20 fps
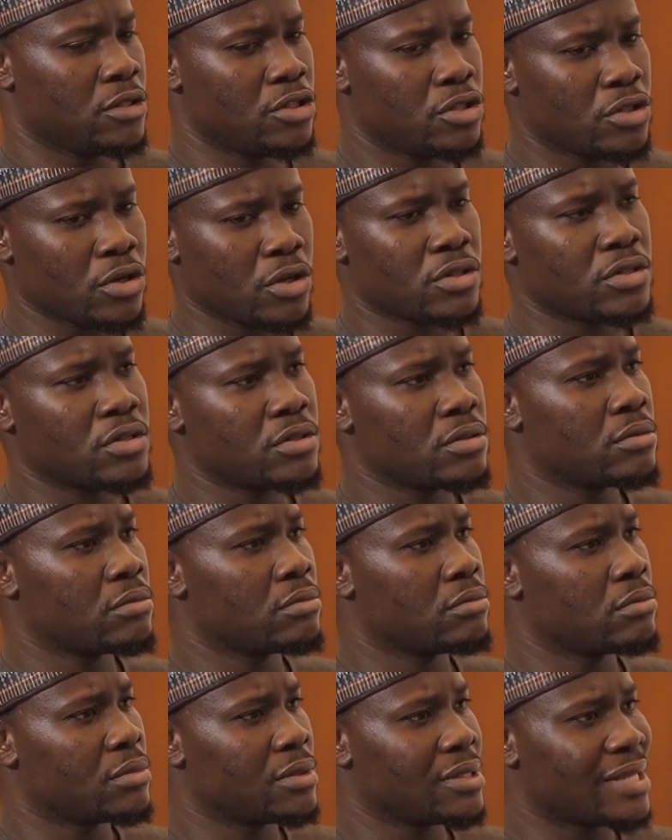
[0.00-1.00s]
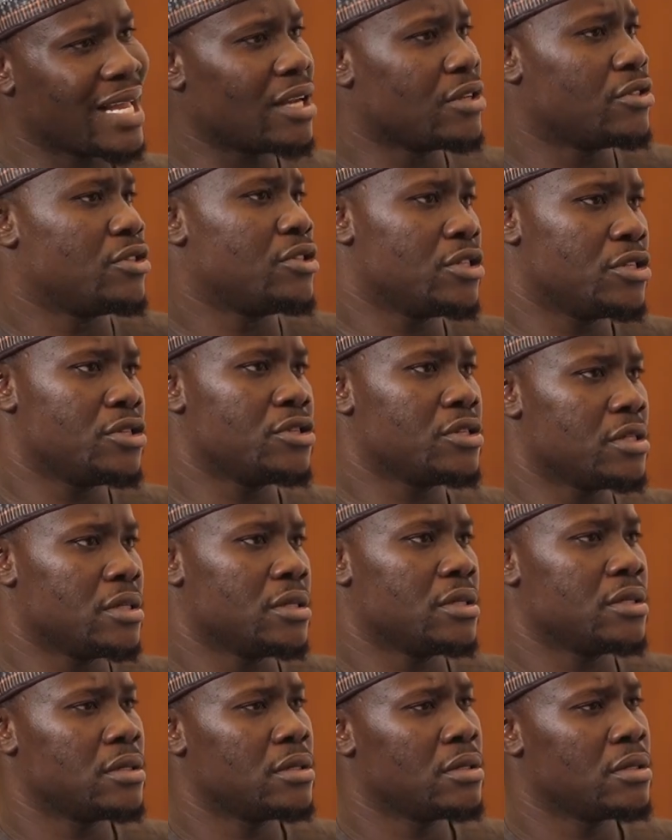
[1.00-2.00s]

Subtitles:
just transitioning,